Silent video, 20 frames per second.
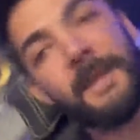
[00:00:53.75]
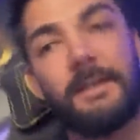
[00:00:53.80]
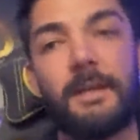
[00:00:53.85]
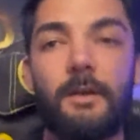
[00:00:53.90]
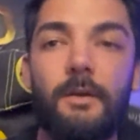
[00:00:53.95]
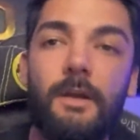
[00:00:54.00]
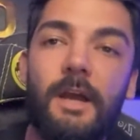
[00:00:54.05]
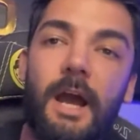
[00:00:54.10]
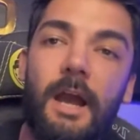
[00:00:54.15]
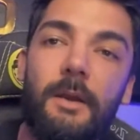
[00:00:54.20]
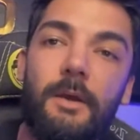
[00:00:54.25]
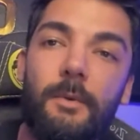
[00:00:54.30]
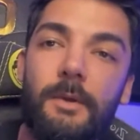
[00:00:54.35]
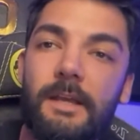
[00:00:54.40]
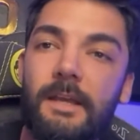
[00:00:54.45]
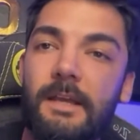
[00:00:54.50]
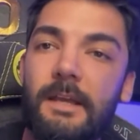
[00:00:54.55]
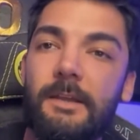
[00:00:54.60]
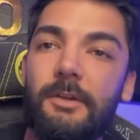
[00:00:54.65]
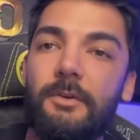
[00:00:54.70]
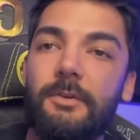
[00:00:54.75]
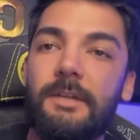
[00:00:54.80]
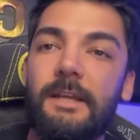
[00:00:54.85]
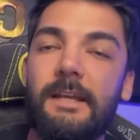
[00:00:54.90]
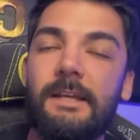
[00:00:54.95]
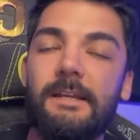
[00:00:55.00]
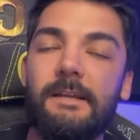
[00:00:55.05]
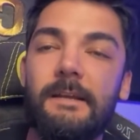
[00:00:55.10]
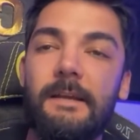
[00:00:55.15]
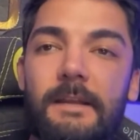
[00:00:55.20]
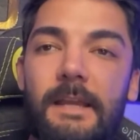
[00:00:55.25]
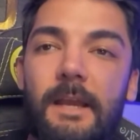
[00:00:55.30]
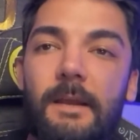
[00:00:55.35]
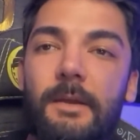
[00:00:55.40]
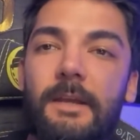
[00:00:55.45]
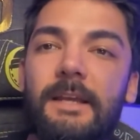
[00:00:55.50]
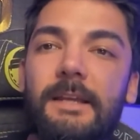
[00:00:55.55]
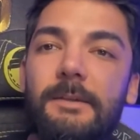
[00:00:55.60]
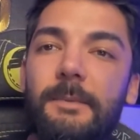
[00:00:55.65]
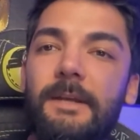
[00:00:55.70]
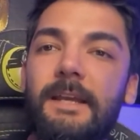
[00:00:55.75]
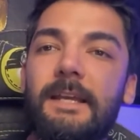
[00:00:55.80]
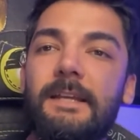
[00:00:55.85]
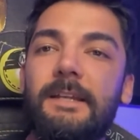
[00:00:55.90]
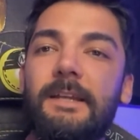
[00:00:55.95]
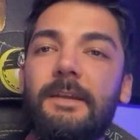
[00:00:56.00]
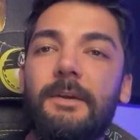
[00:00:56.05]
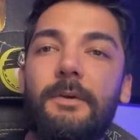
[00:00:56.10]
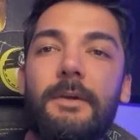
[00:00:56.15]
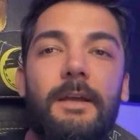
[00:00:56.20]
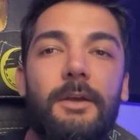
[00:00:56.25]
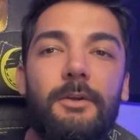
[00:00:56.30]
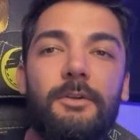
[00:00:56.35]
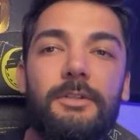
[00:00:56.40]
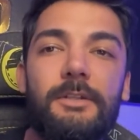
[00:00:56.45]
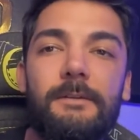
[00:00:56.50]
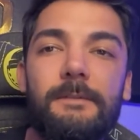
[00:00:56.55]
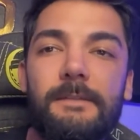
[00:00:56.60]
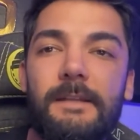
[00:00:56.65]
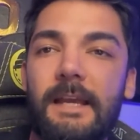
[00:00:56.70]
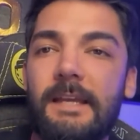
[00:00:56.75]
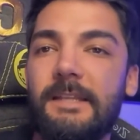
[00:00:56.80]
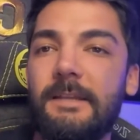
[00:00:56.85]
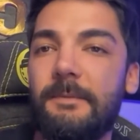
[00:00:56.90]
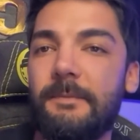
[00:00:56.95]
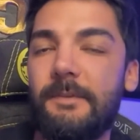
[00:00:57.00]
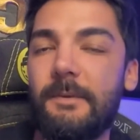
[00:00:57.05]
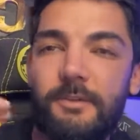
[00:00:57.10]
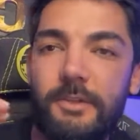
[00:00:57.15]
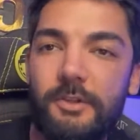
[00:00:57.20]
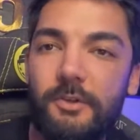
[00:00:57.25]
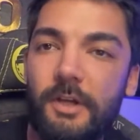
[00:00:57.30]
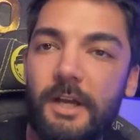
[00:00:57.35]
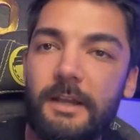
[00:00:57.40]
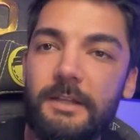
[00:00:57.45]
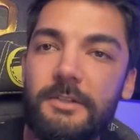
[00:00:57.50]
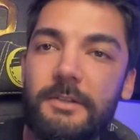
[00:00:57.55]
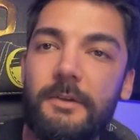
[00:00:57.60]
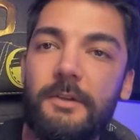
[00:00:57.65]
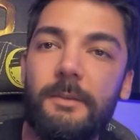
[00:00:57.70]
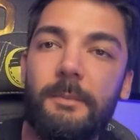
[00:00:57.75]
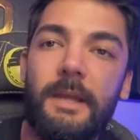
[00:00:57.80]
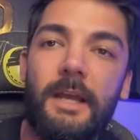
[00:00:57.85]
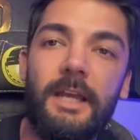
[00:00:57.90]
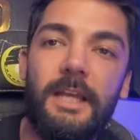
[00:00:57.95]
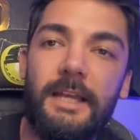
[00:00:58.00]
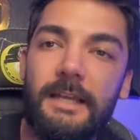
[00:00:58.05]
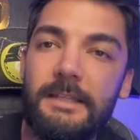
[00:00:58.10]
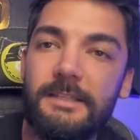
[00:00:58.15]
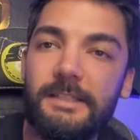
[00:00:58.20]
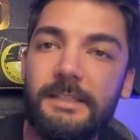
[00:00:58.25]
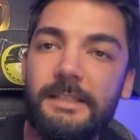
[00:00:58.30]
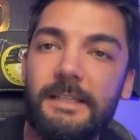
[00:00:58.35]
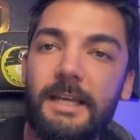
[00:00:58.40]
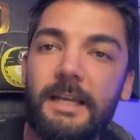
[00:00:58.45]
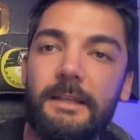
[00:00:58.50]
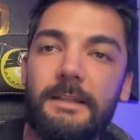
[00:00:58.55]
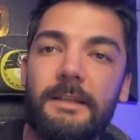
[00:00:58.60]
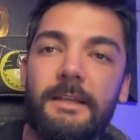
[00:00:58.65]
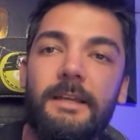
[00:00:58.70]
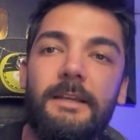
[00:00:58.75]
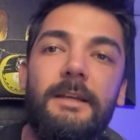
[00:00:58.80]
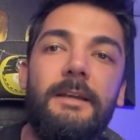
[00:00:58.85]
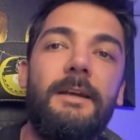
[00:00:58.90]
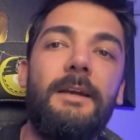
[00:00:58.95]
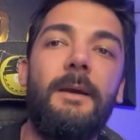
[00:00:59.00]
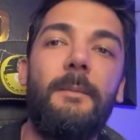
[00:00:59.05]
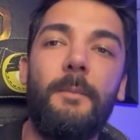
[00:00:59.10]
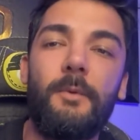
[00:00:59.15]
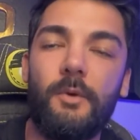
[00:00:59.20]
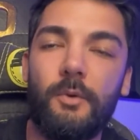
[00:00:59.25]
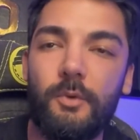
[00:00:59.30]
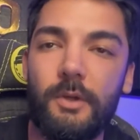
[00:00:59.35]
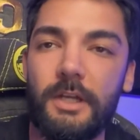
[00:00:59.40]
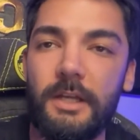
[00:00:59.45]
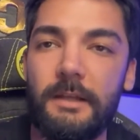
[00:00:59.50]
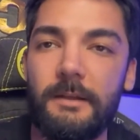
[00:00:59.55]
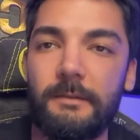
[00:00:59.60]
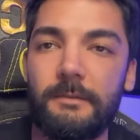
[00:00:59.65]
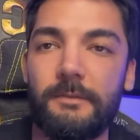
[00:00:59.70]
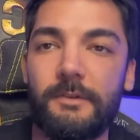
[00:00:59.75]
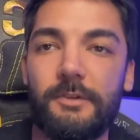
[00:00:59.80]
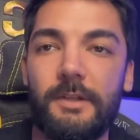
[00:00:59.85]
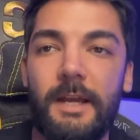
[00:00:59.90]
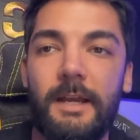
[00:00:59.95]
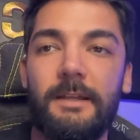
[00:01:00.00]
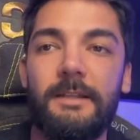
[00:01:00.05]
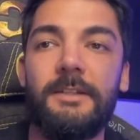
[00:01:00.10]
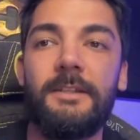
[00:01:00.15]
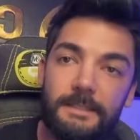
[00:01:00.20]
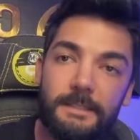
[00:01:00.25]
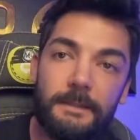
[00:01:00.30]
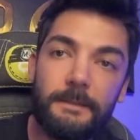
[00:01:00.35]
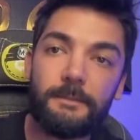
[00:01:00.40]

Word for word: so how are we going to do this? I will explain to you the use of Phantom from scratch, from A to Z, in a simple way. Friends,